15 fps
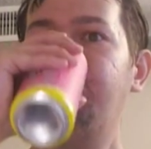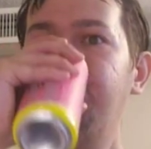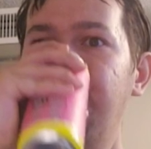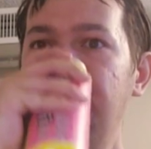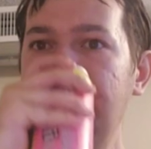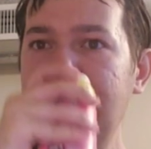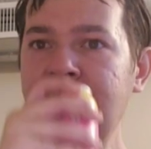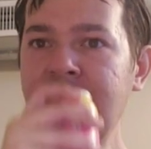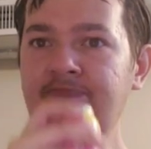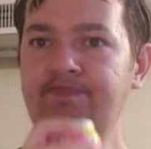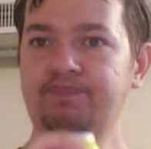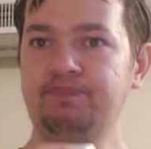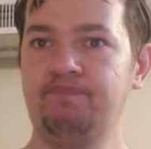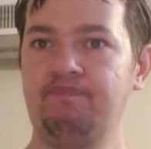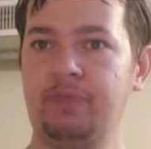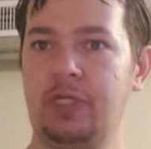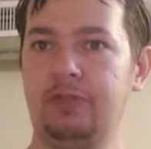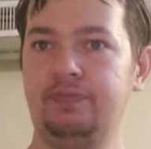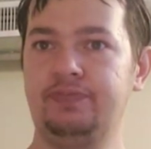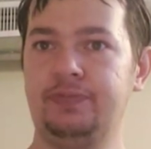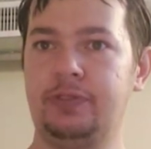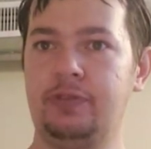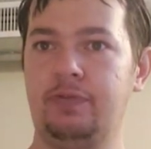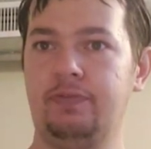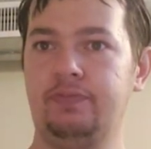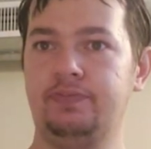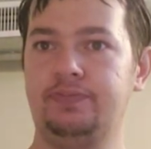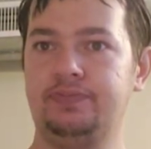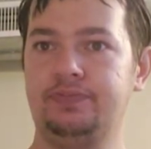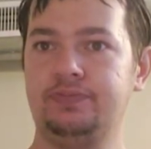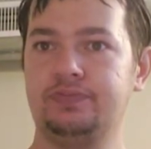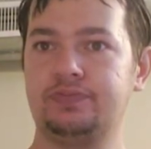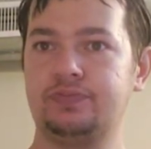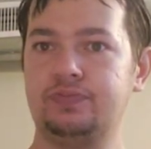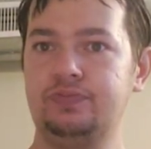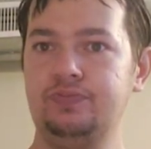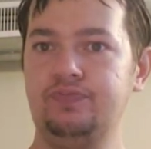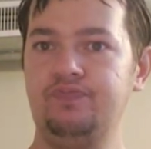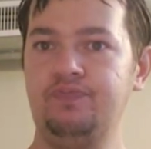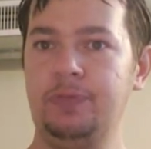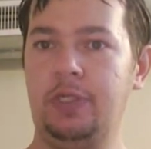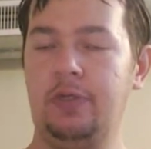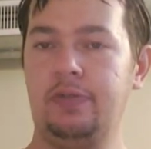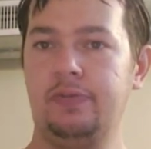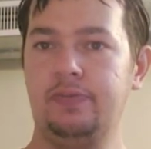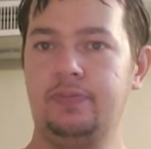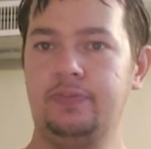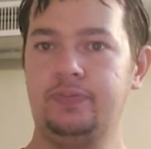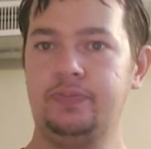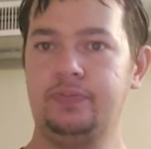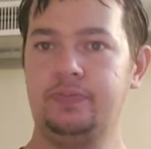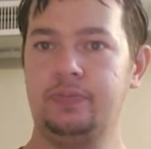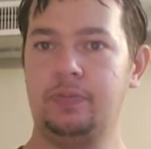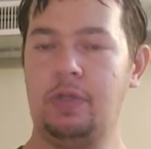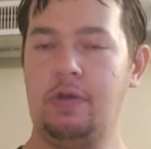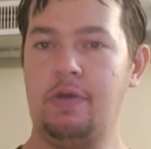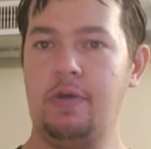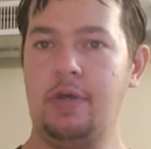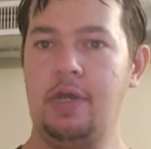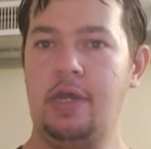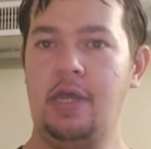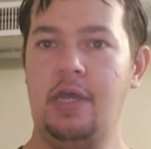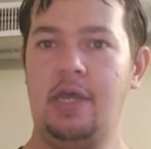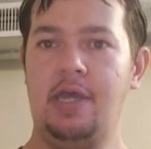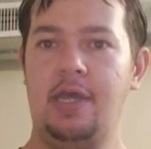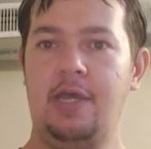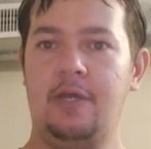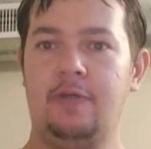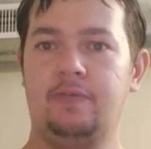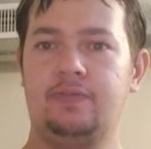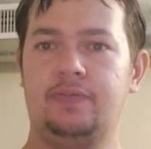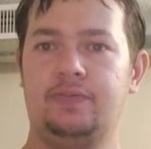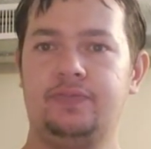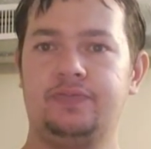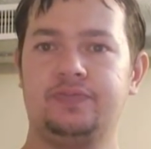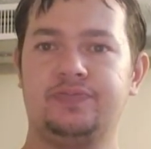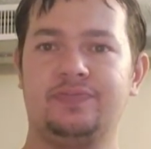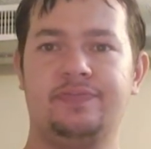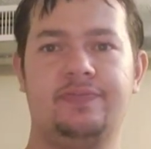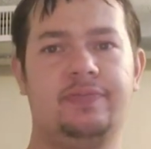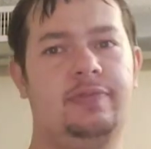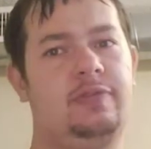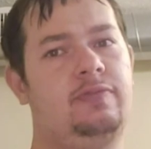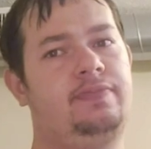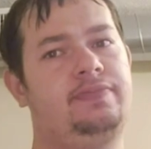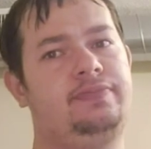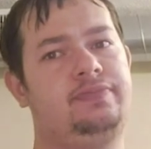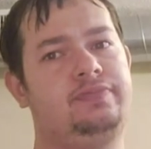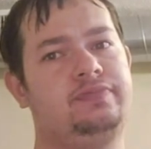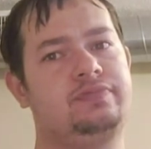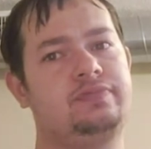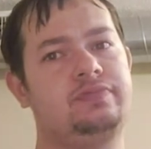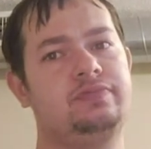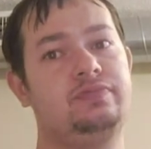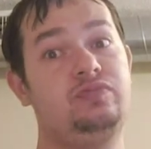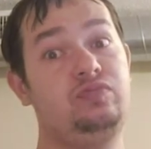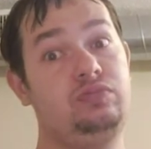No one is speaking in this clip.